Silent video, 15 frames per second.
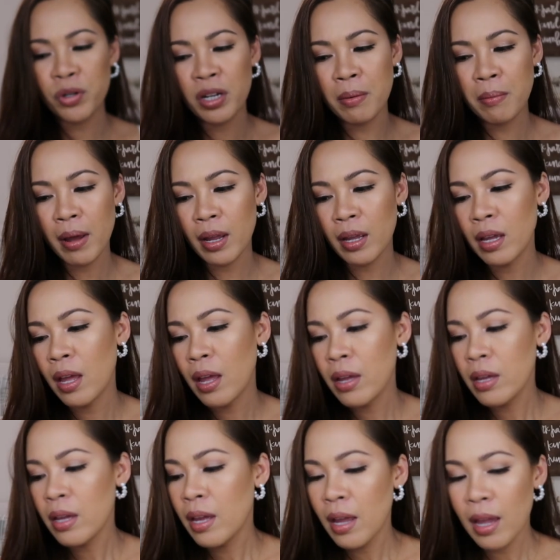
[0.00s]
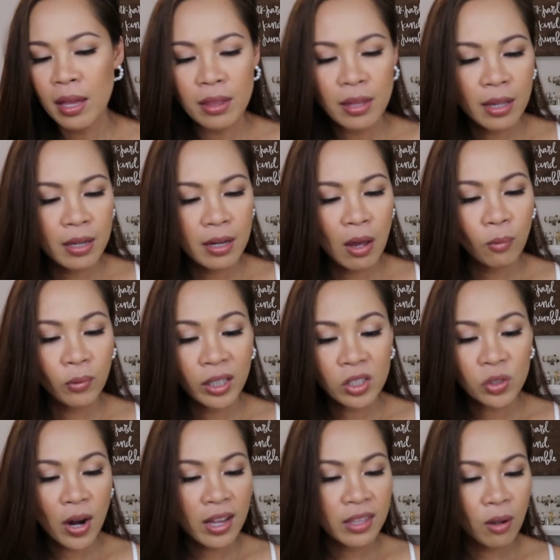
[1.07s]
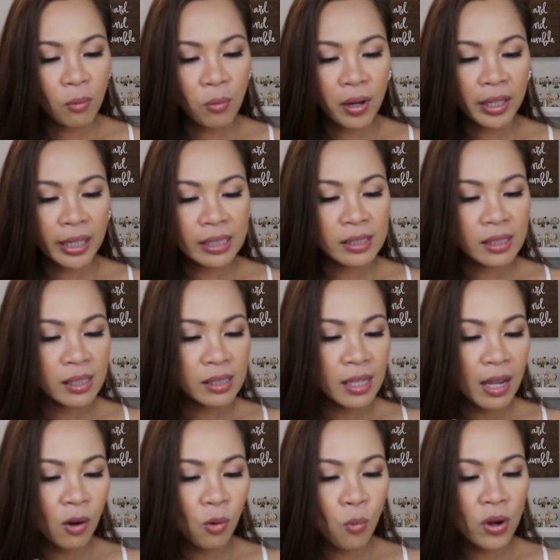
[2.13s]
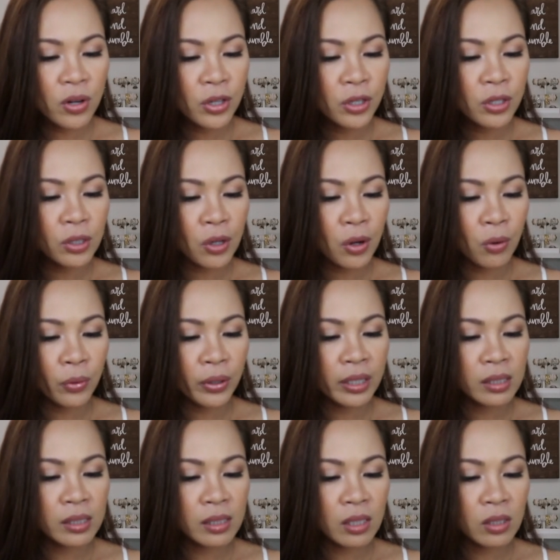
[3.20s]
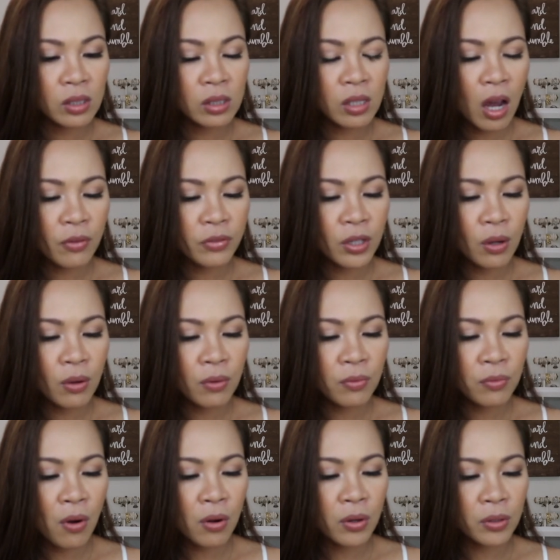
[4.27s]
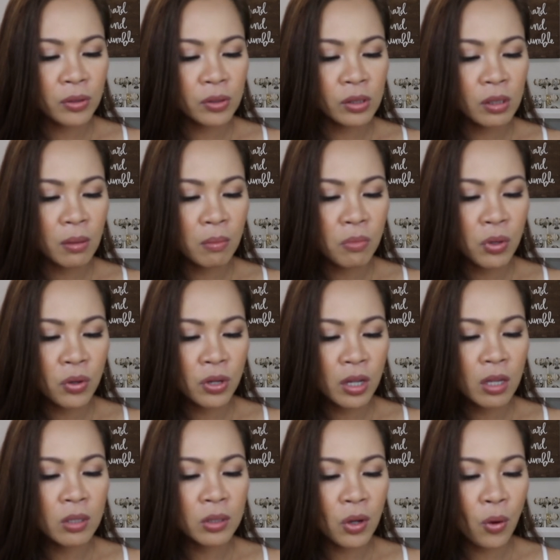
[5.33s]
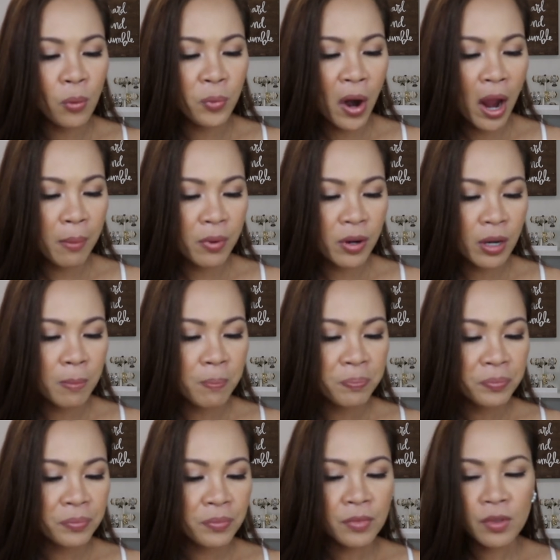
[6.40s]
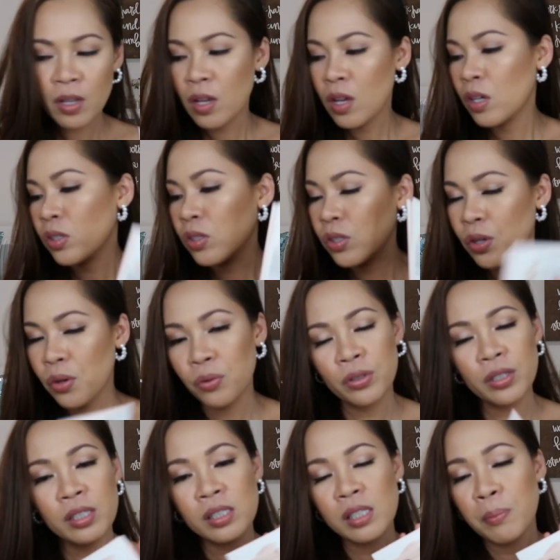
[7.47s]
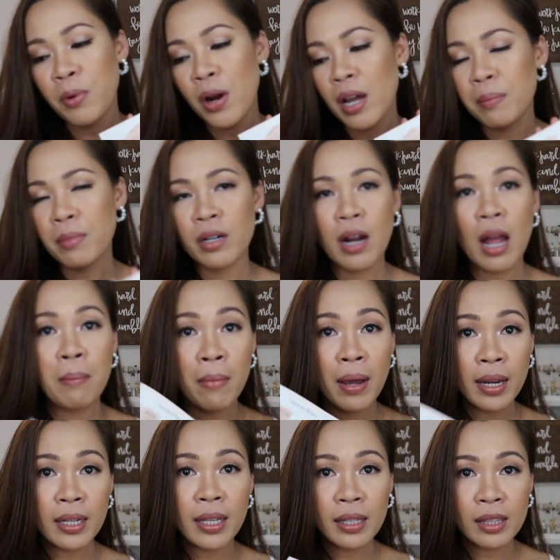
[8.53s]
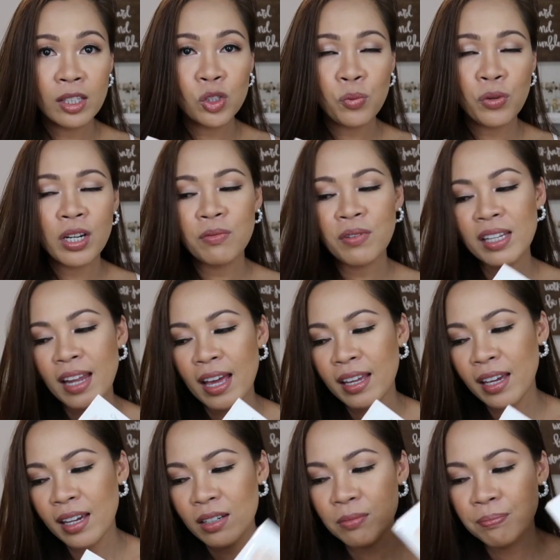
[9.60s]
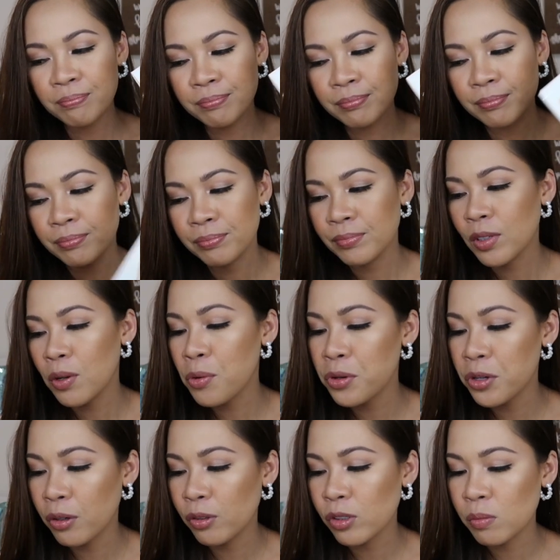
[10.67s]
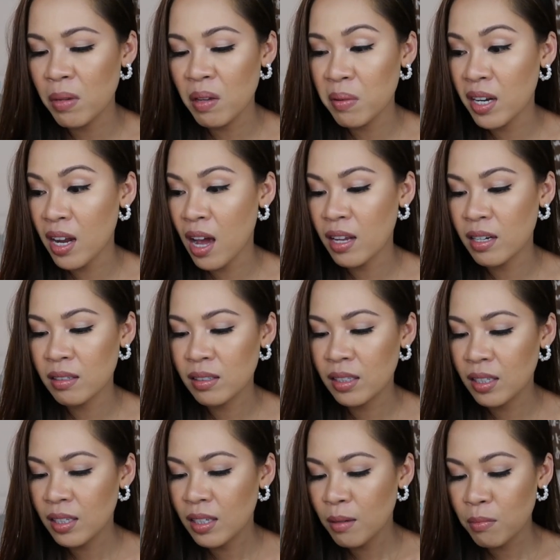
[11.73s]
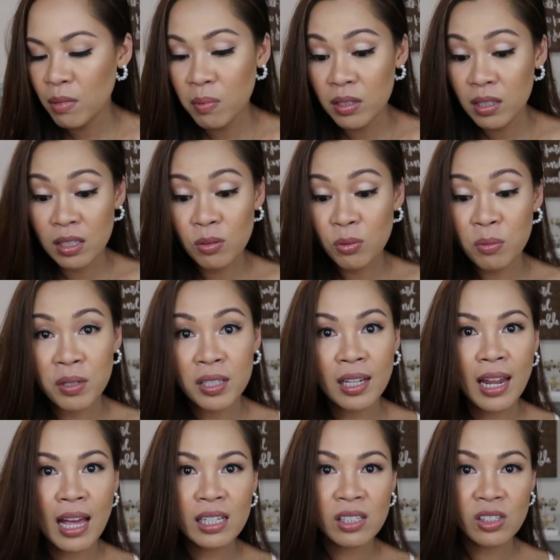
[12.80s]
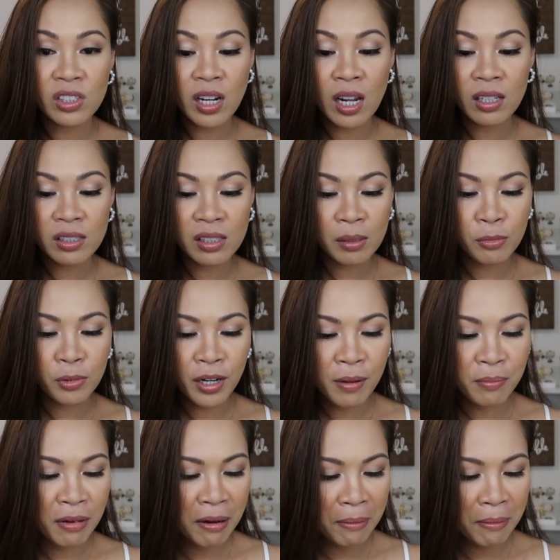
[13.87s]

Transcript: na gamay. And then I want to try that one. It says here Wonder Glow Instant Soft Focus Beauty Glow Primer. So this is a primer. I might get this one if I like it. Who knows? Maybe not. Maybe this will be the last of Charlotte Tilbury.